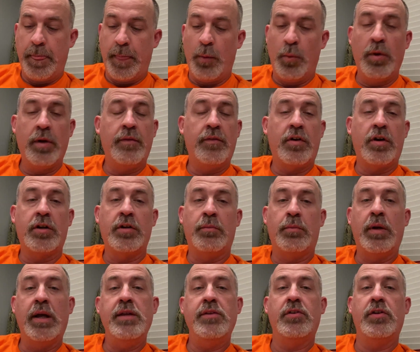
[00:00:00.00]
One of our
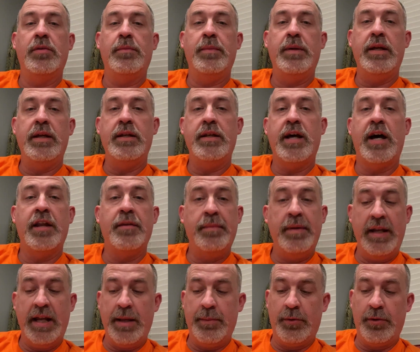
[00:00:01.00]
complaints could be not
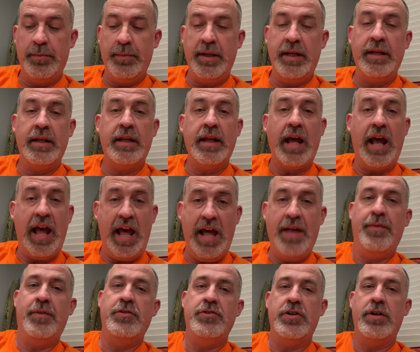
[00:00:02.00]
being able to meet
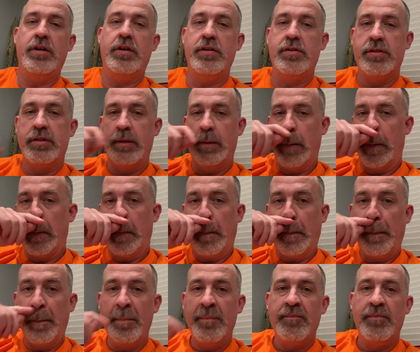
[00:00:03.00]
at the church
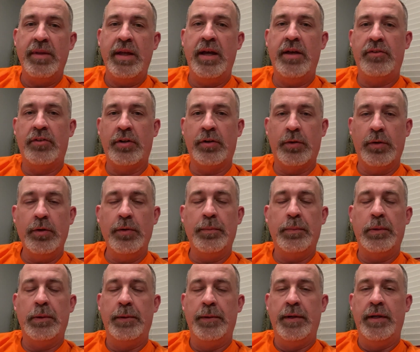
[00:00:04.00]
as a
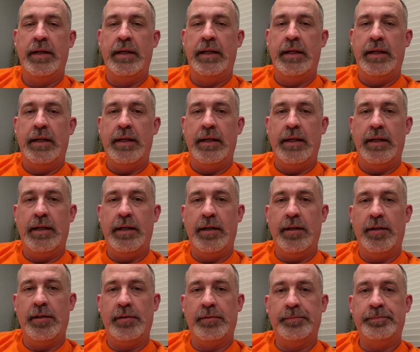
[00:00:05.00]
group.
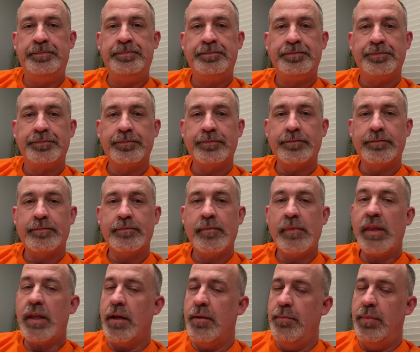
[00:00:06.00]
Um,
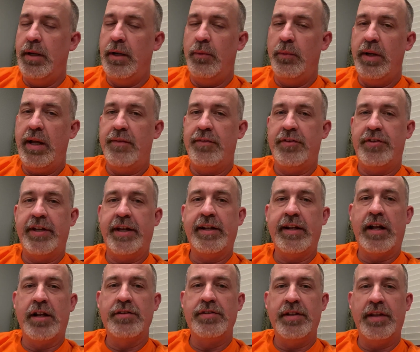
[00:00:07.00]
but we have this
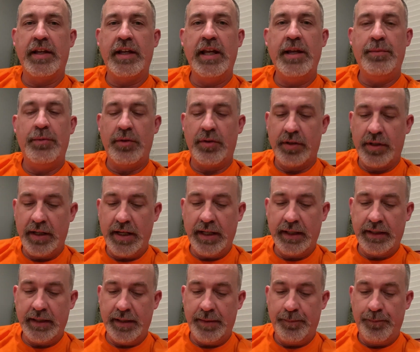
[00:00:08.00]
technology that keeps us
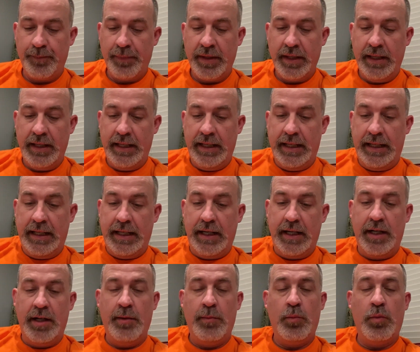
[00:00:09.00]
connected.
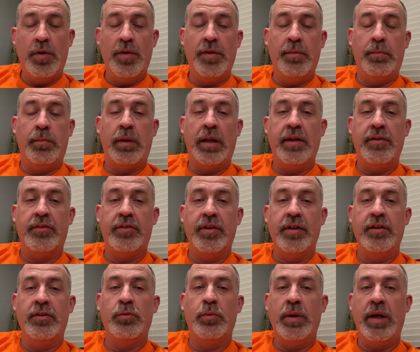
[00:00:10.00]
Um, one of the
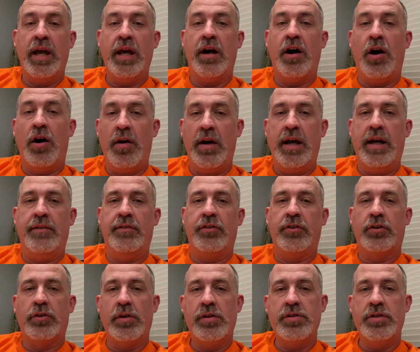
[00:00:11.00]
blessings we all have
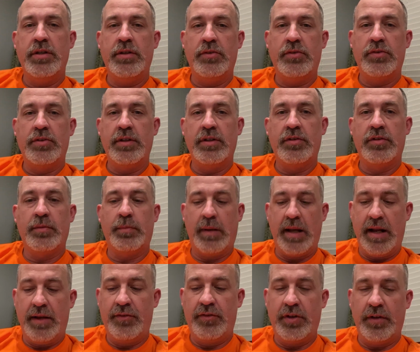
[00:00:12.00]
as Christians is the
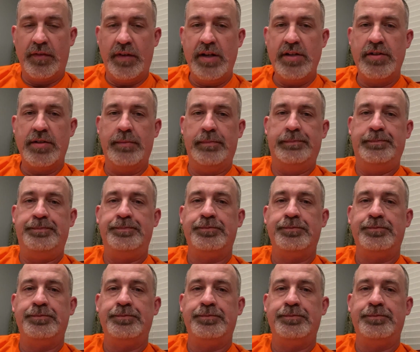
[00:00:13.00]
plan of salvation.